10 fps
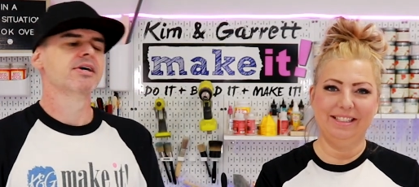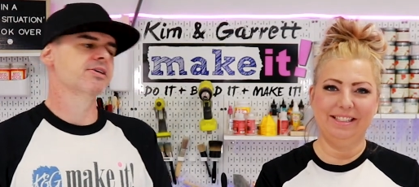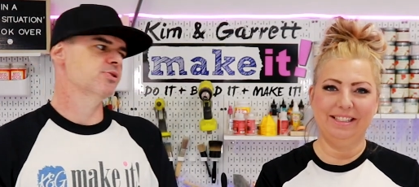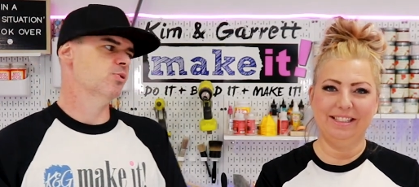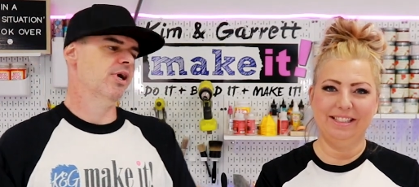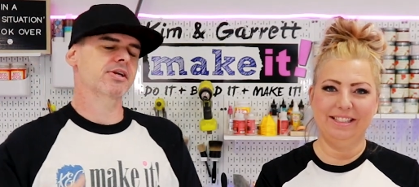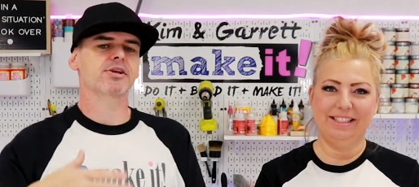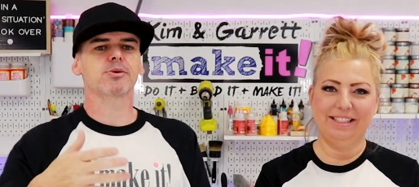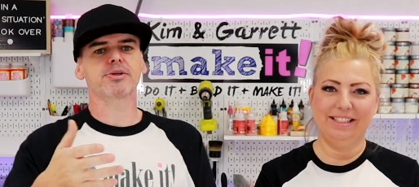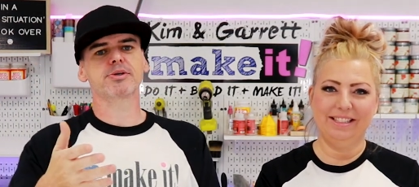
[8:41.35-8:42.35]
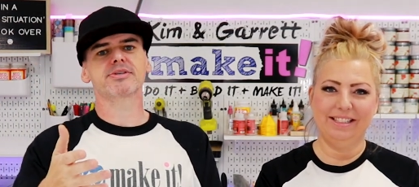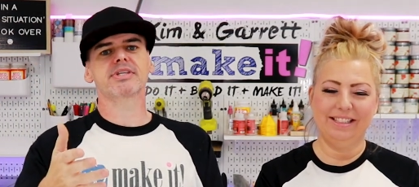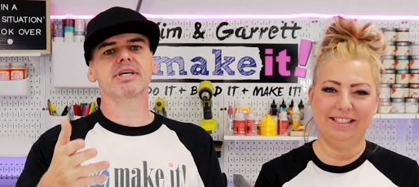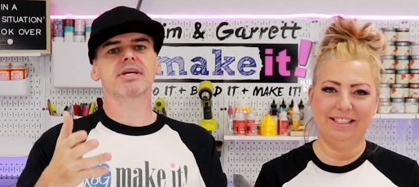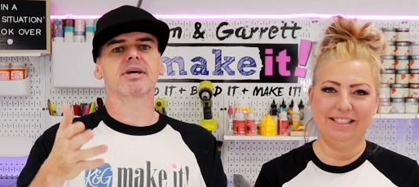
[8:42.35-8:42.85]
Speaker 1: This is where I don't use
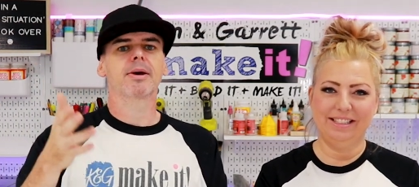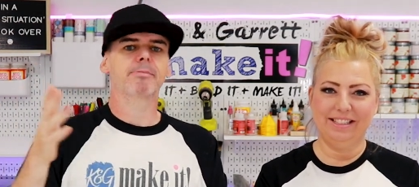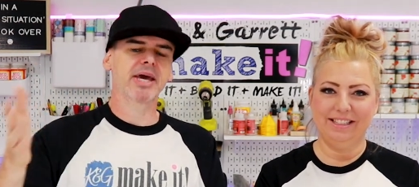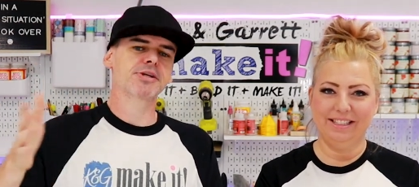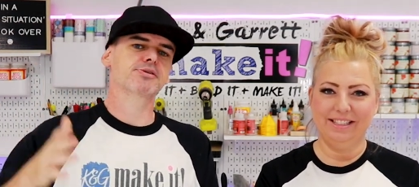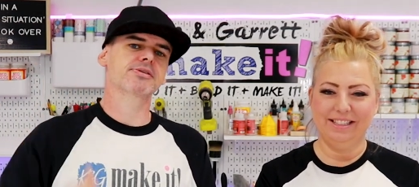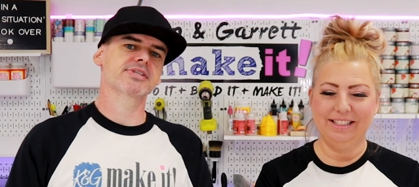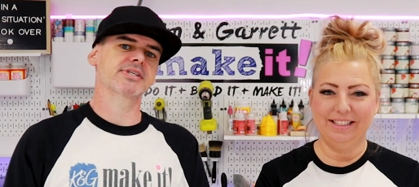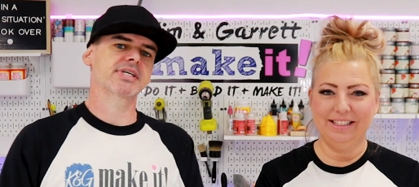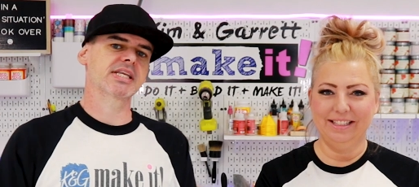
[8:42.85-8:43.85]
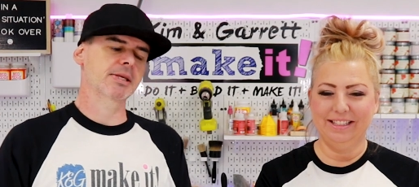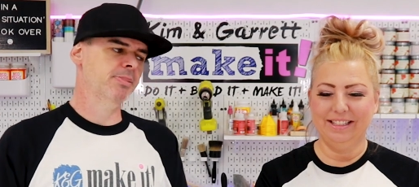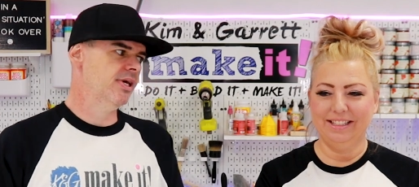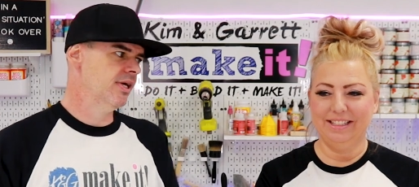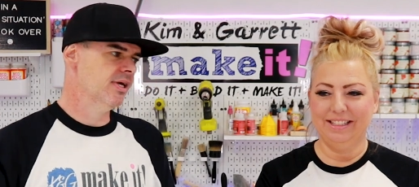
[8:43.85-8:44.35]
the patrons as a guinea
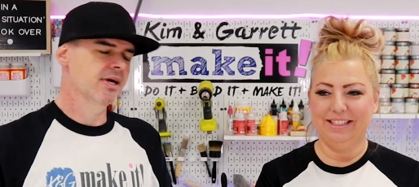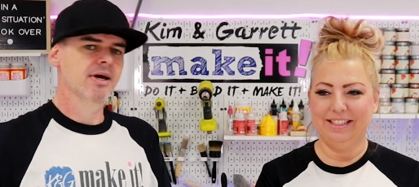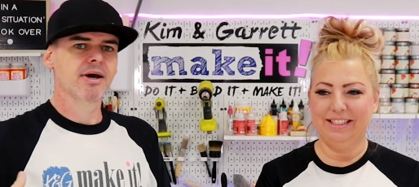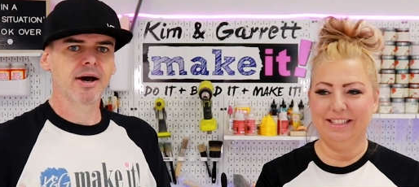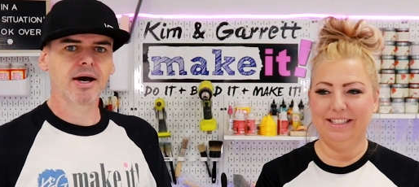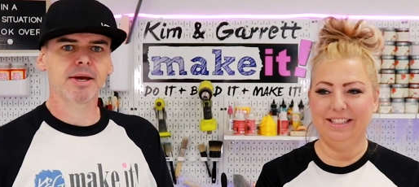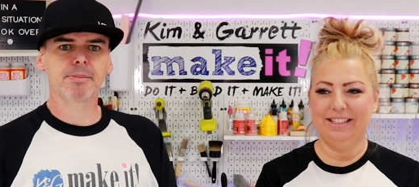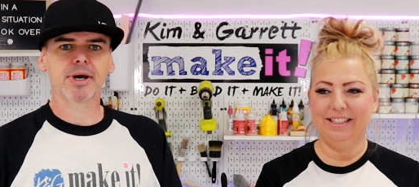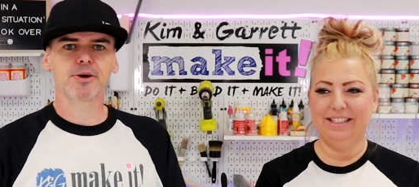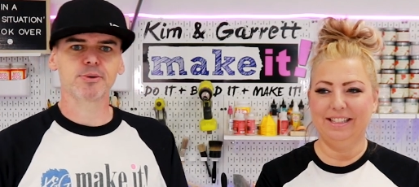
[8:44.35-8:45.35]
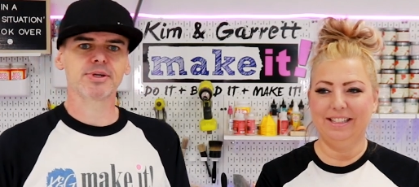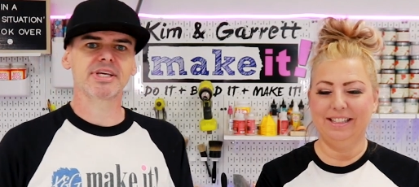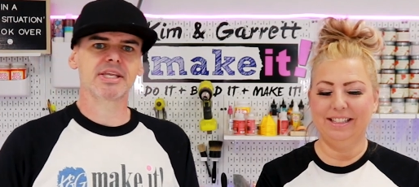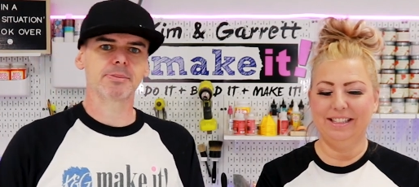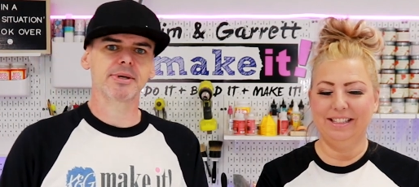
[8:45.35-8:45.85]
pig. I am my own
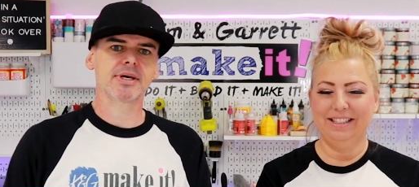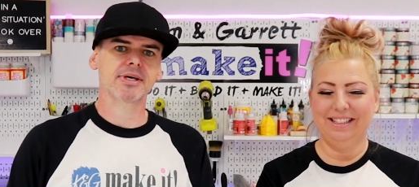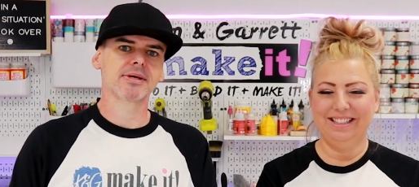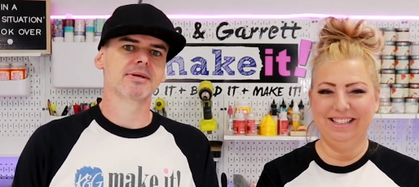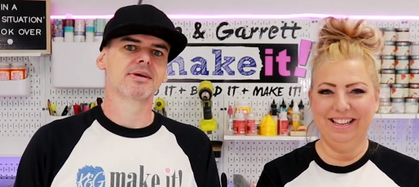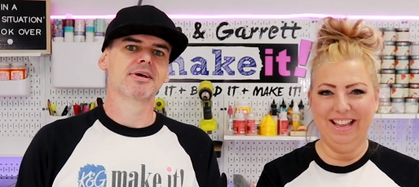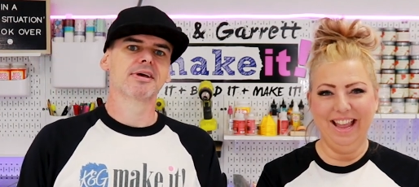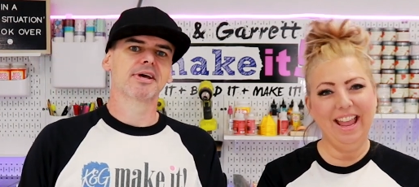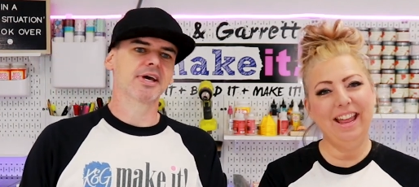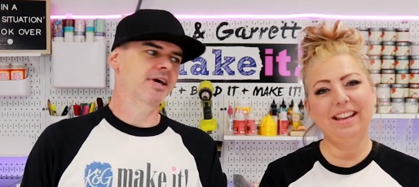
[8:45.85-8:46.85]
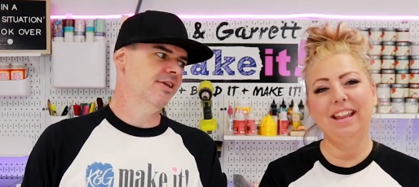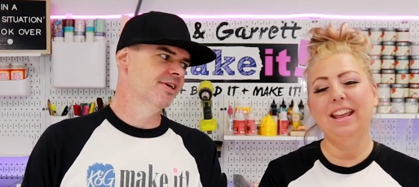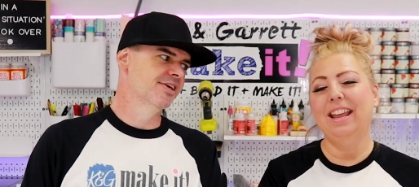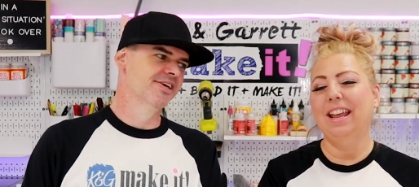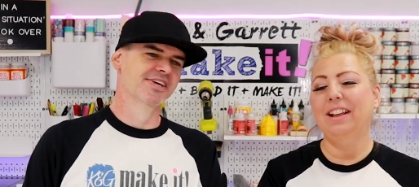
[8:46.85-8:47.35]
guinea pig.
Speaker 2: And, and
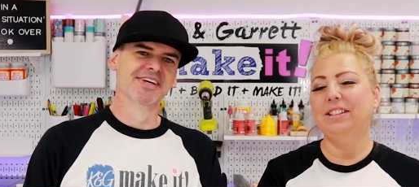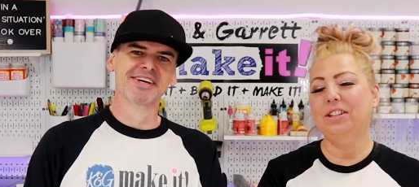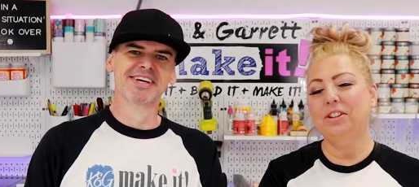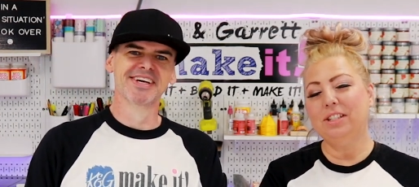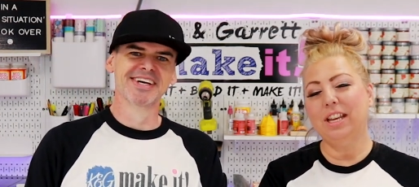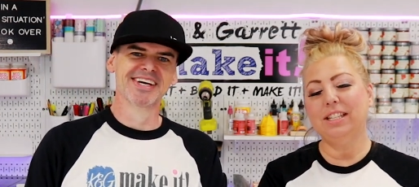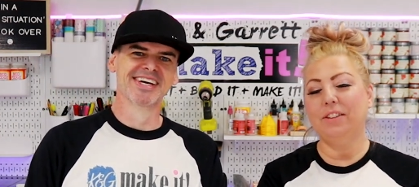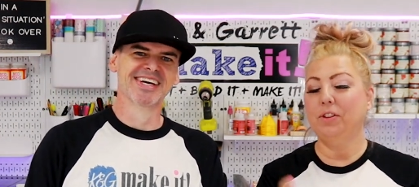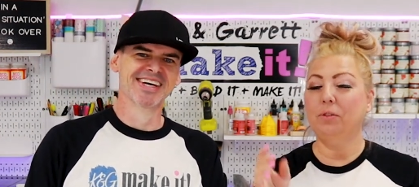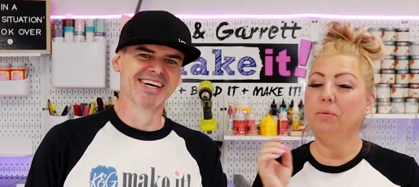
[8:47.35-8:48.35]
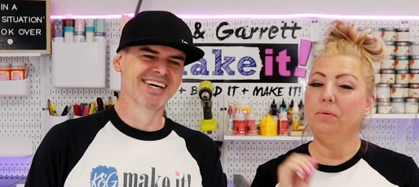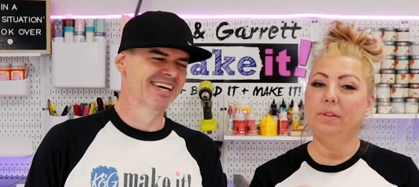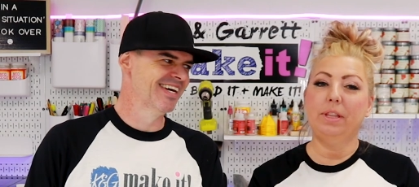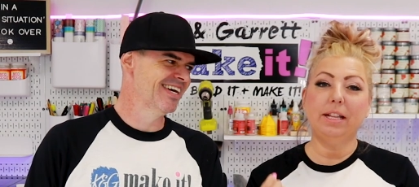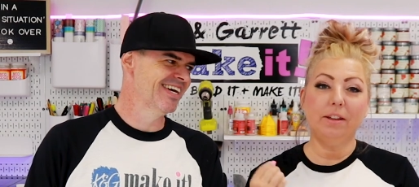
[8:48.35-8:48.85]
Tuesdays, if you,
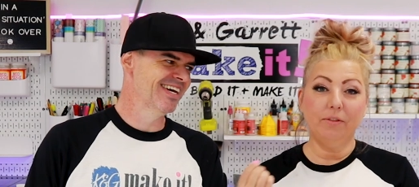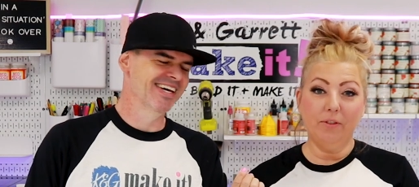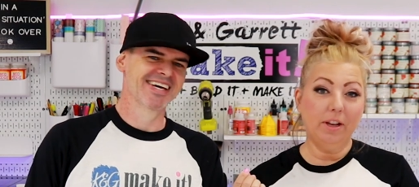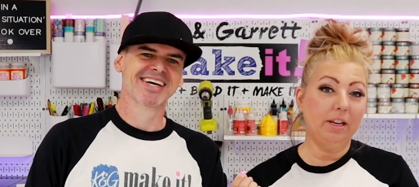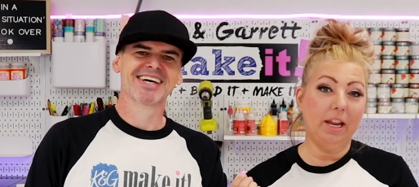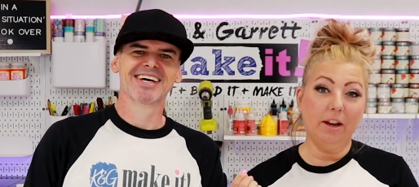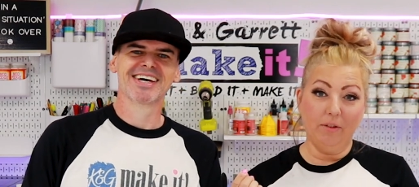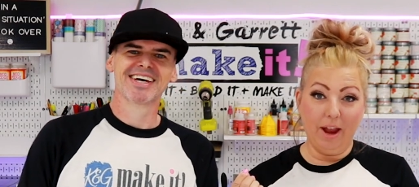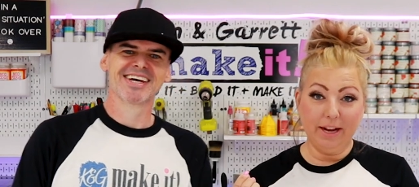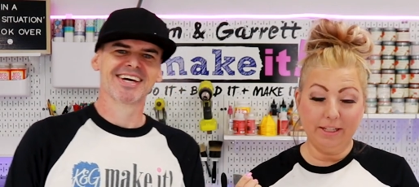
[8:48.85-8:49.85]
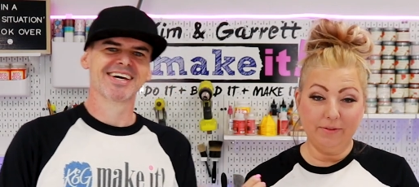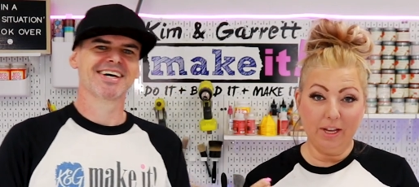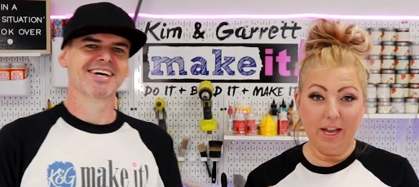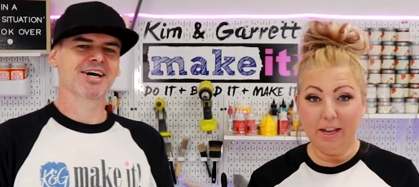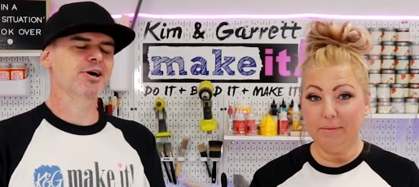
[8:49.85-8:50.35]
that's our fun interactive
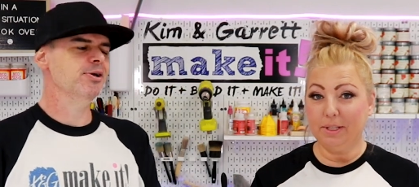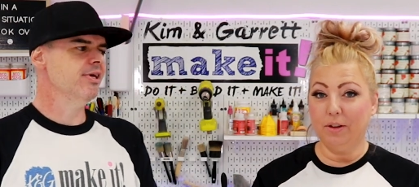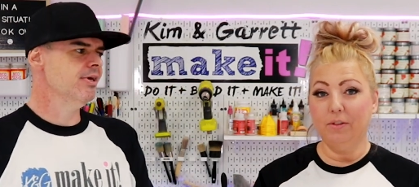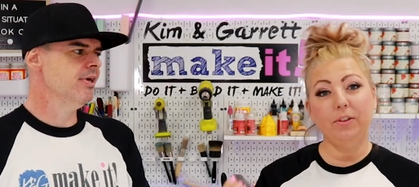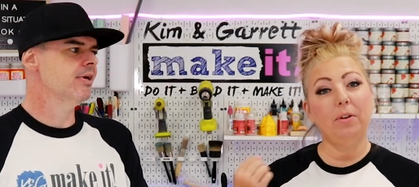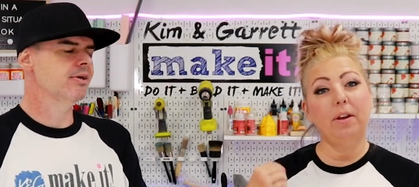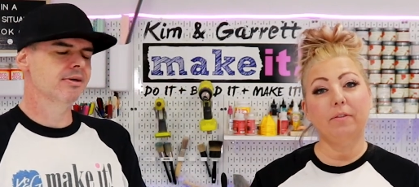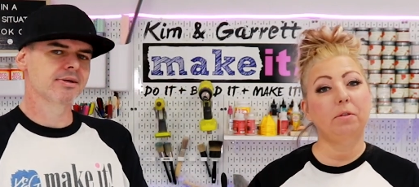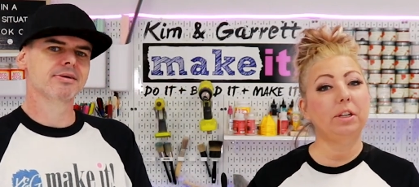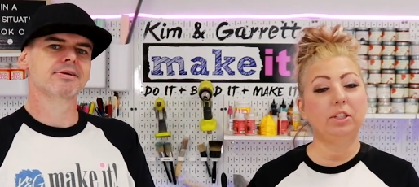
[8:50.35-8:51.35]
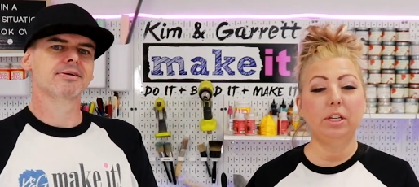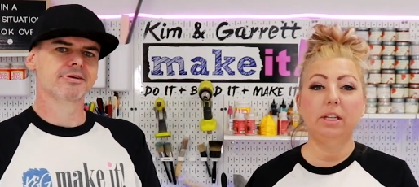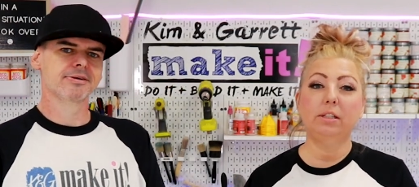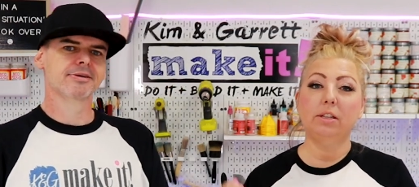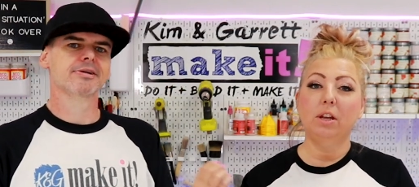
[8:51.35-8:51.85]
time. Oh, so yeah. if you have
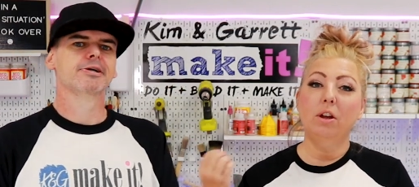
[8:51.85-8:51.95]
questions